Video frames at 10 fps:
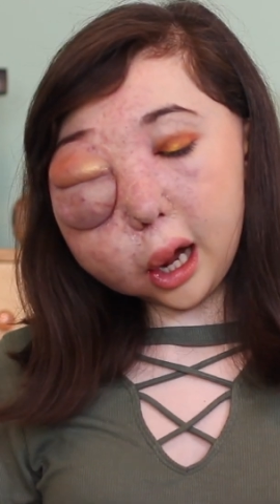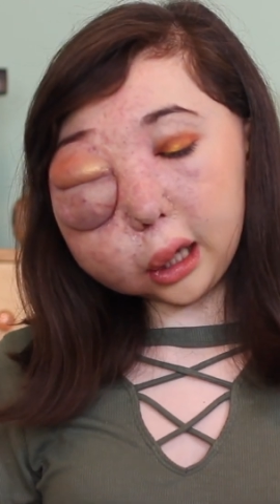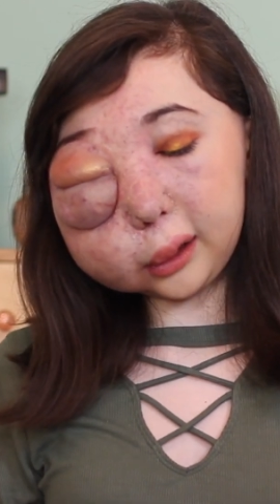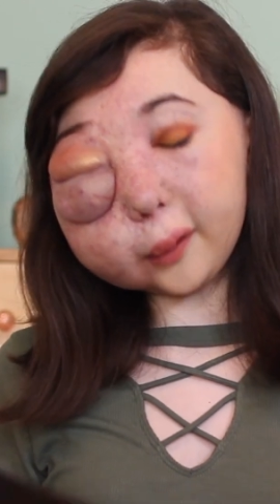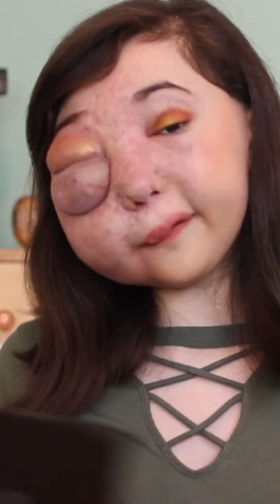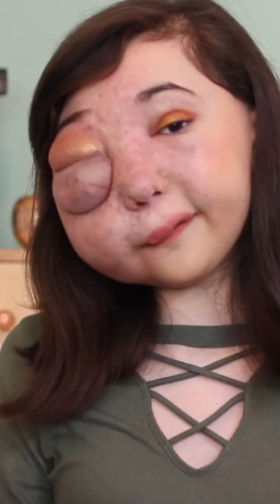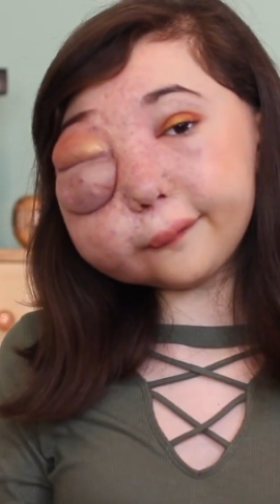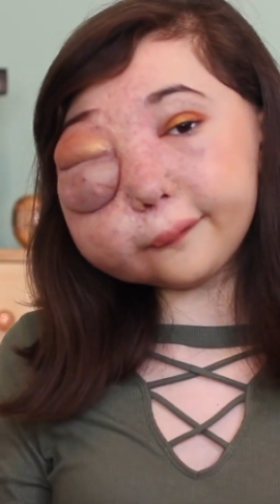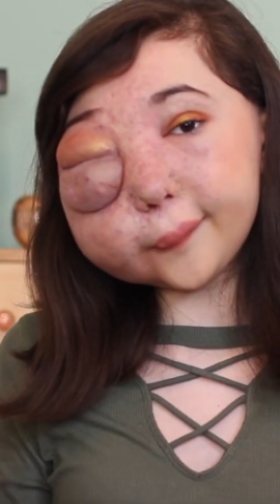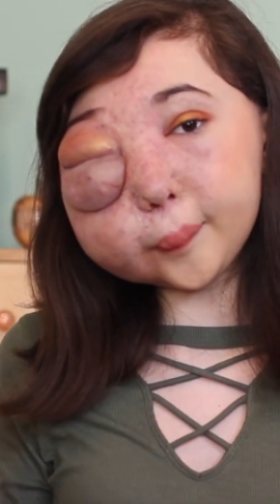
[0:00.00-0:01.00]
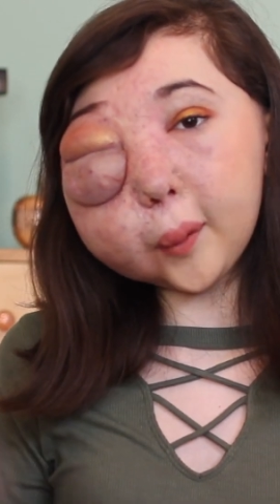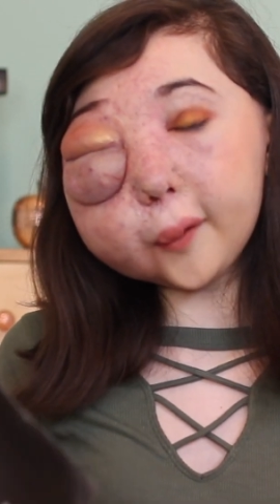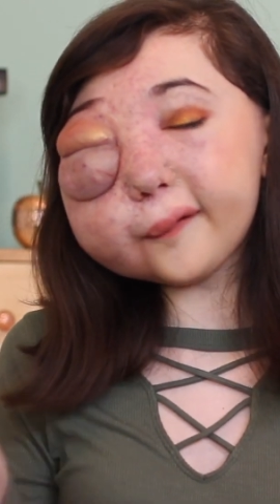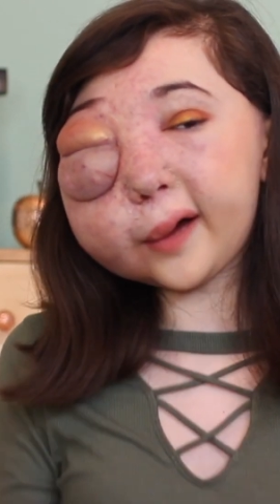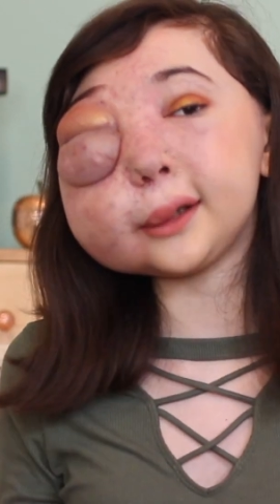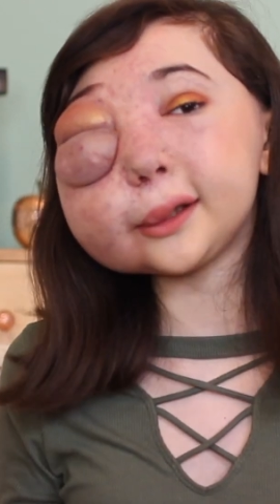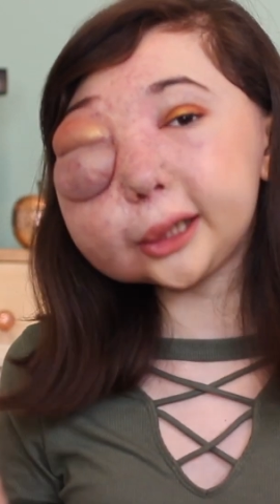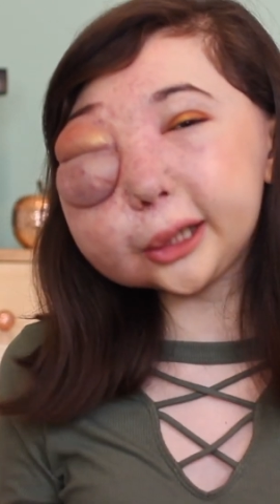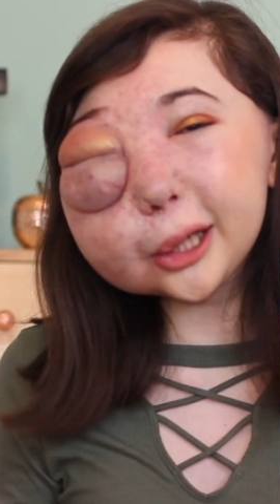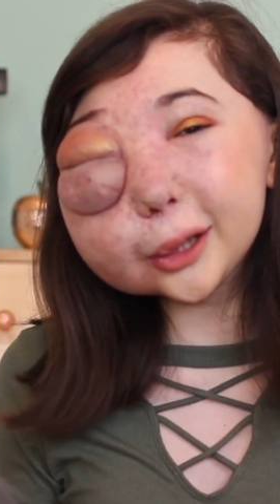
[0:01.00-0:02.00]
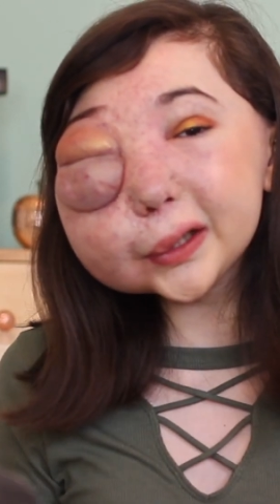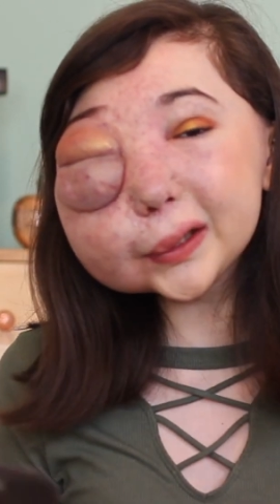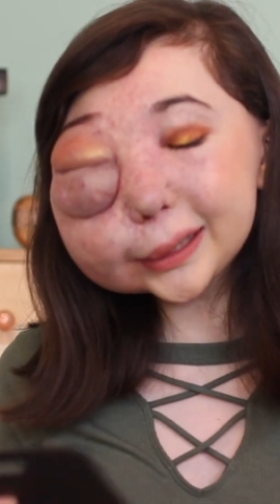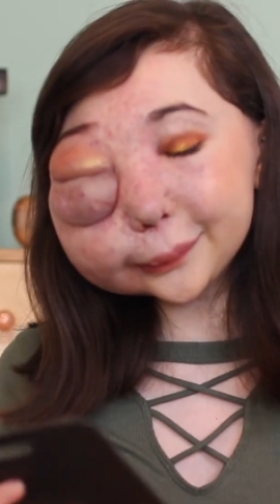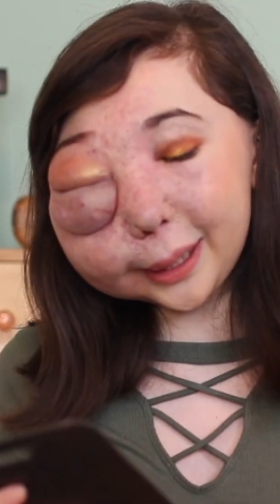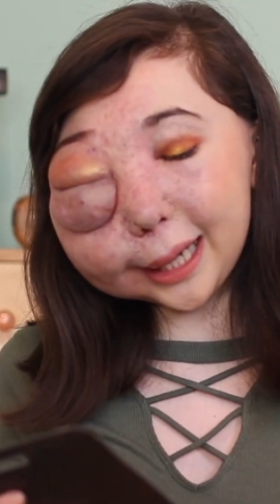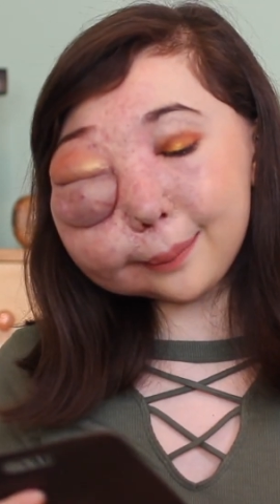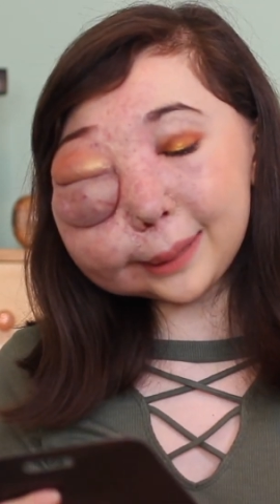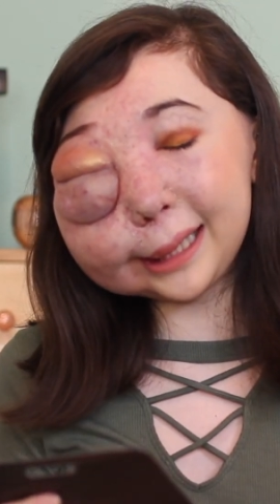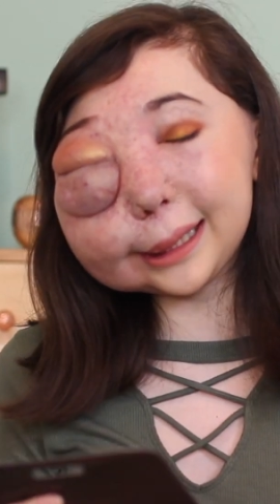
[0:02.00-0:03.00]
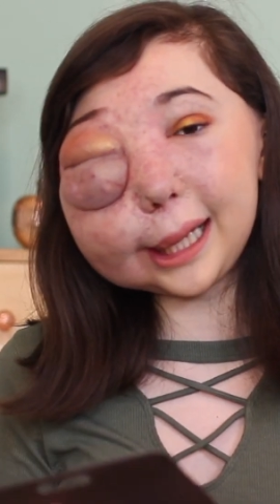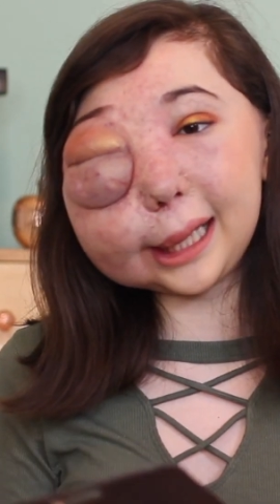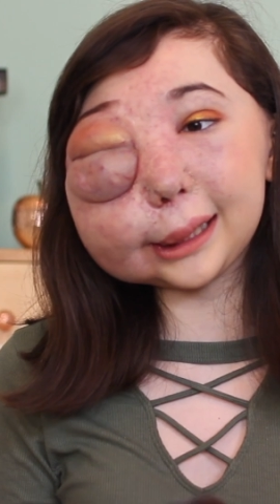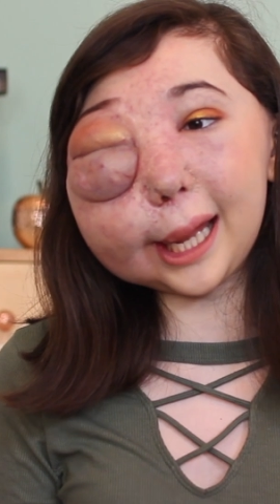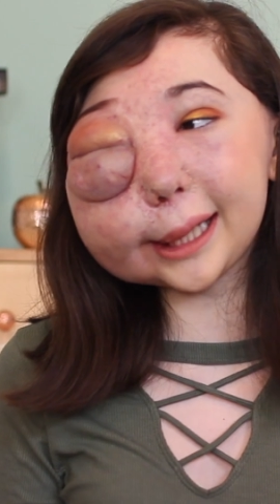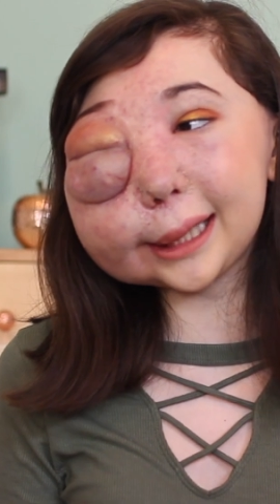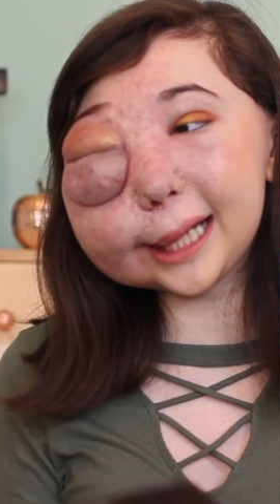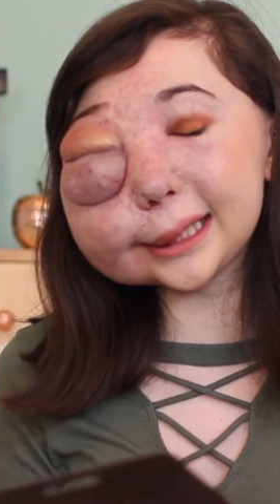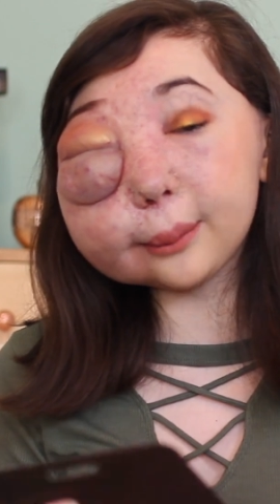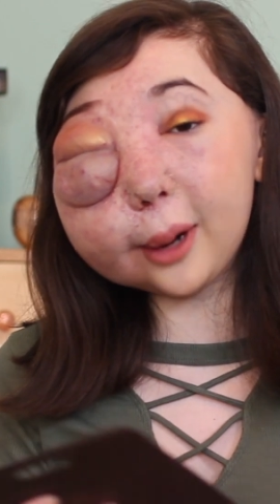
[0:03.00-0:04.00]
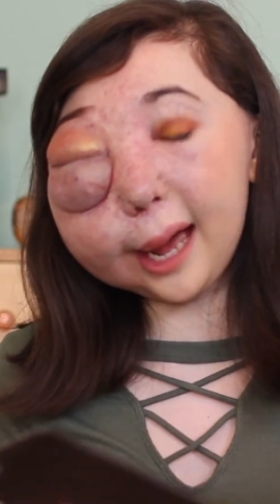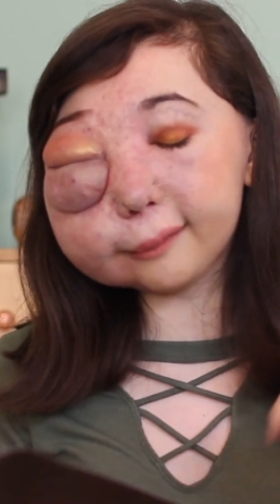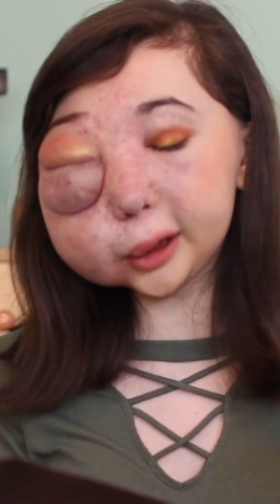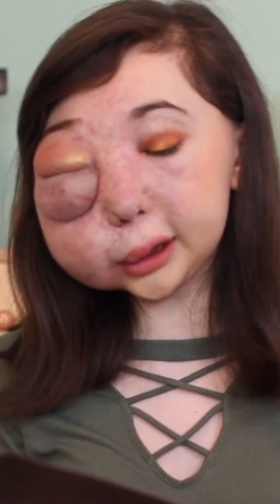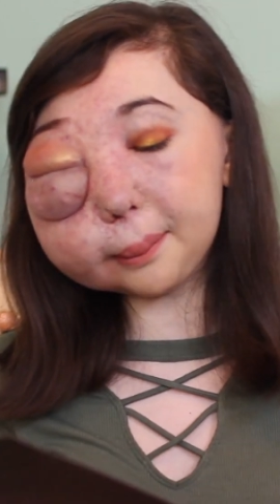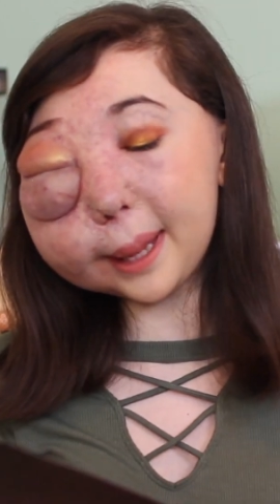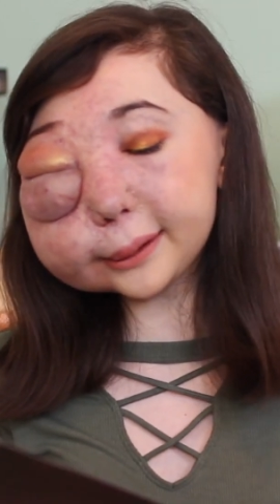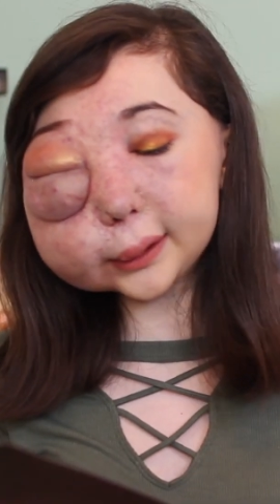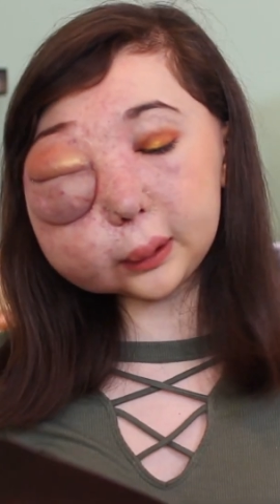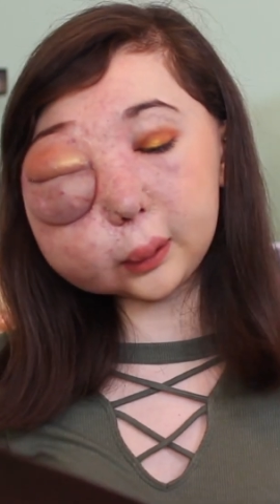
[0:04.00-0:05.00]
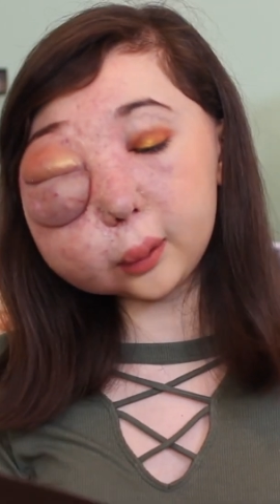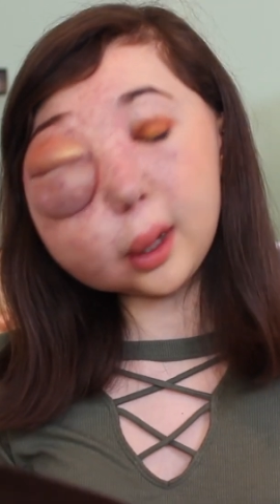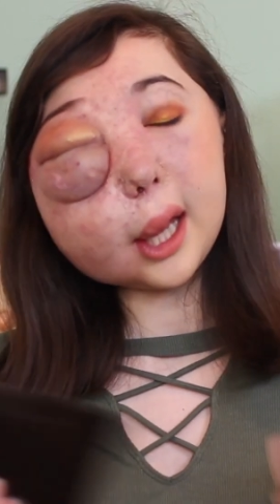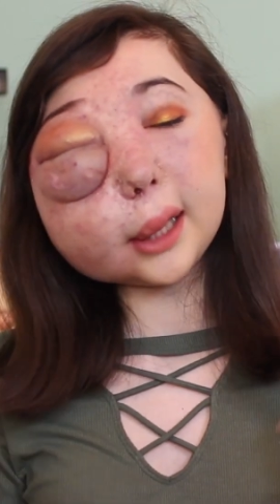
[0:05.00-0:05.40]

a lot more fun to use when I'm in like a lesson where I have to use a pencil,